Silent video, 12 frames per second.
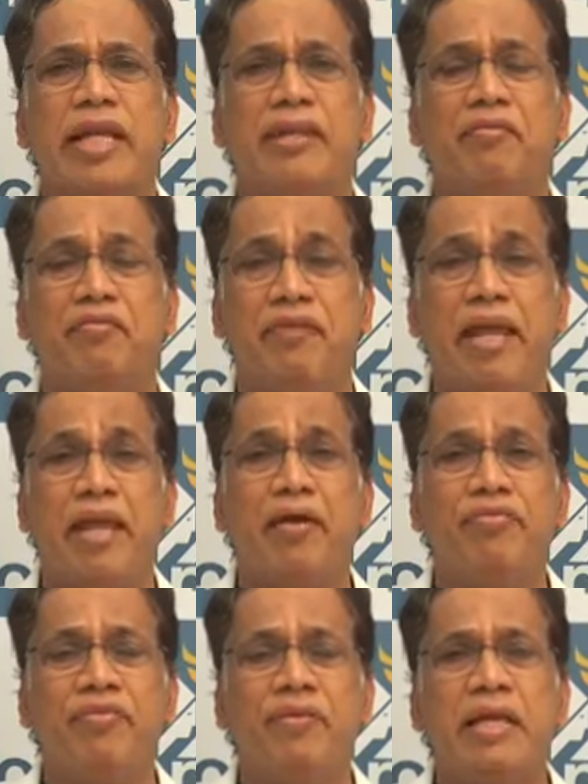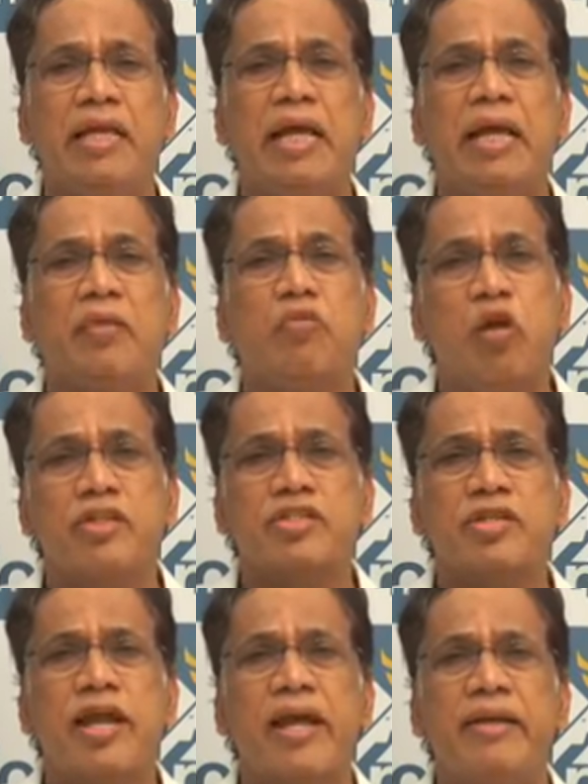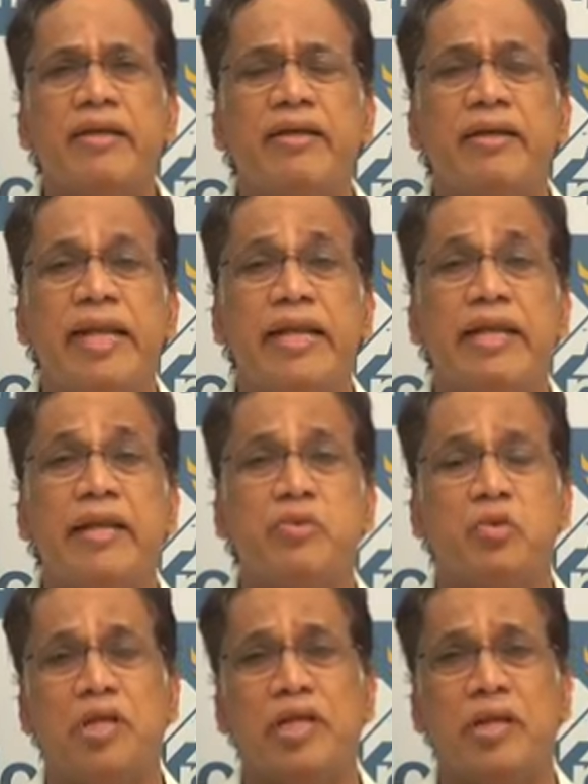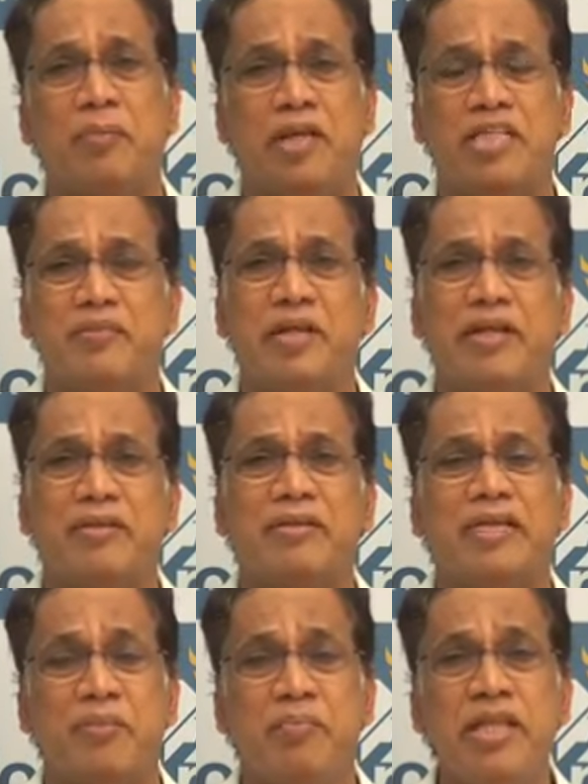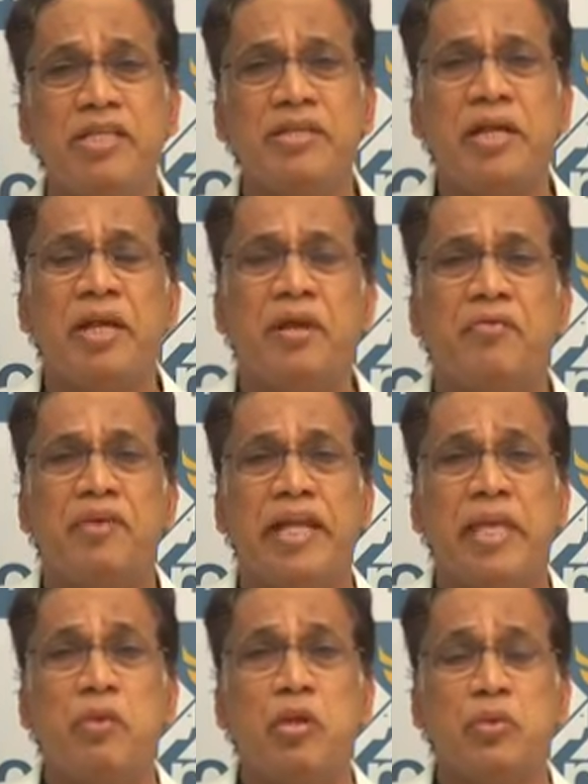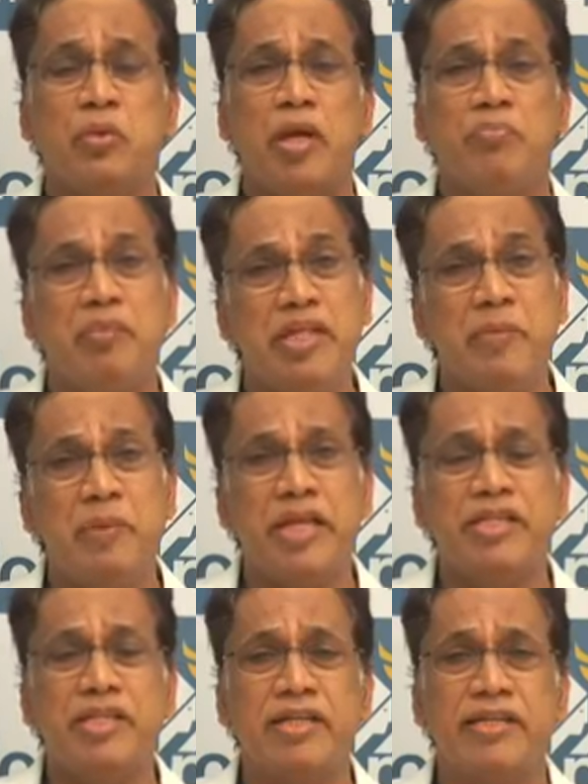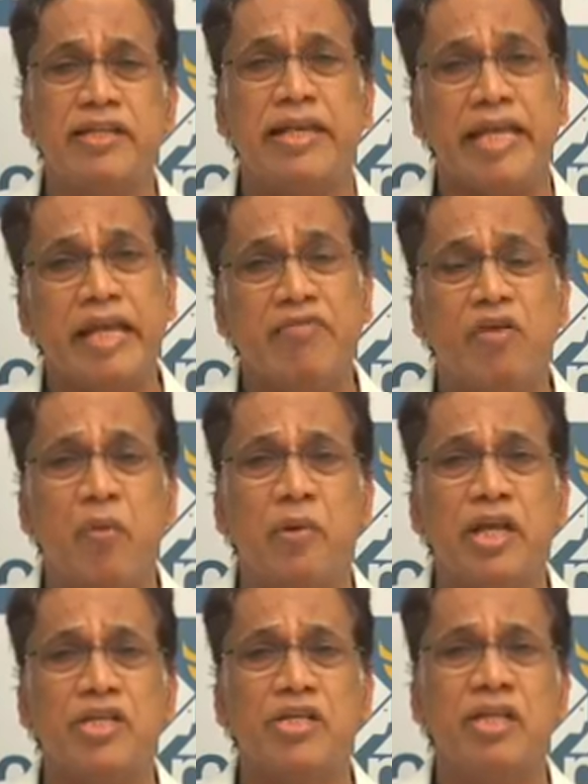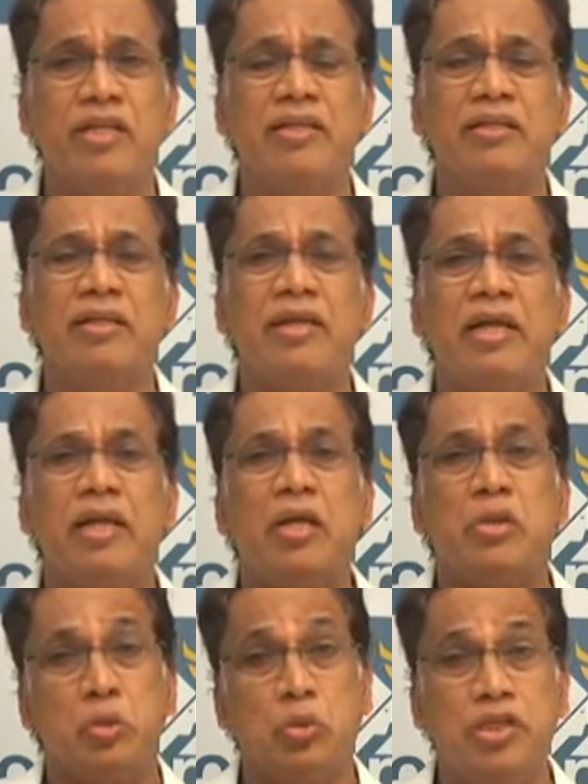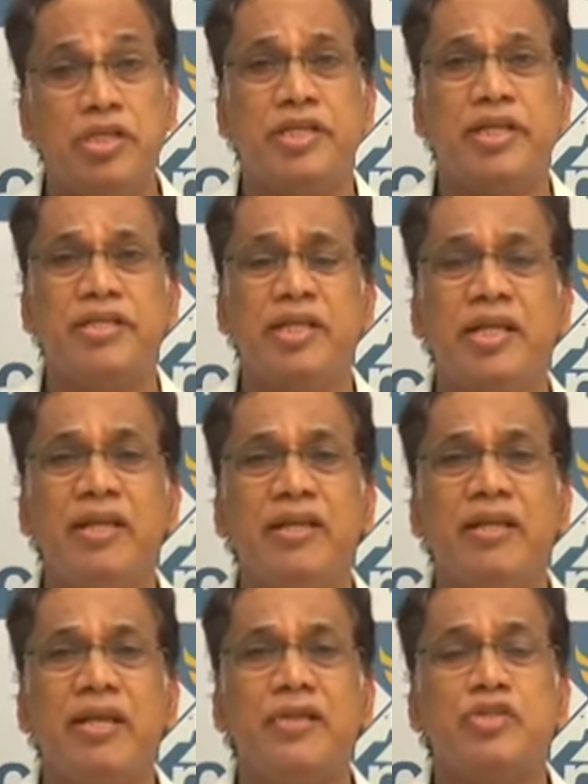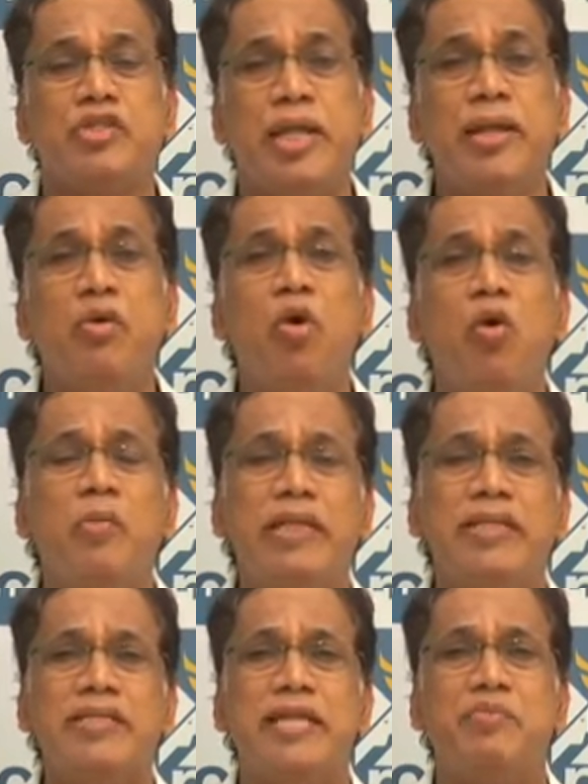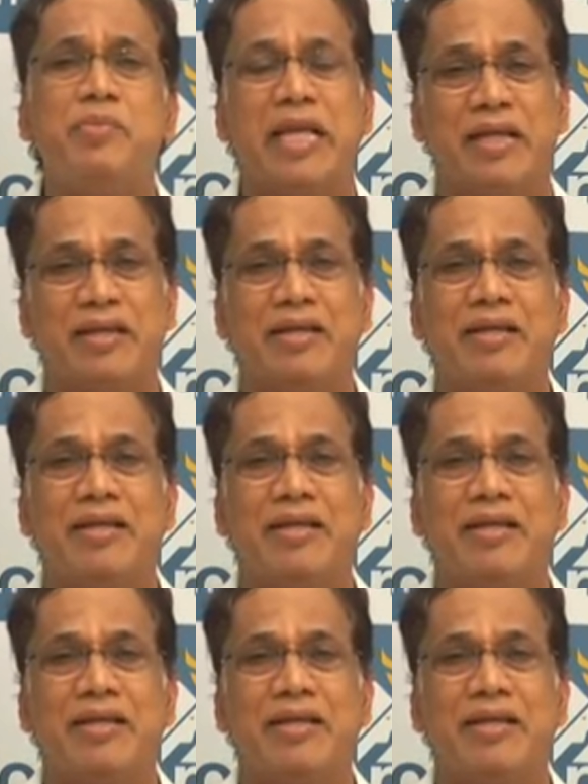in the way of fast track daycare total knee replacement. That means we are able to admit the patient on the day of operation, do the surgery, send home on the same day.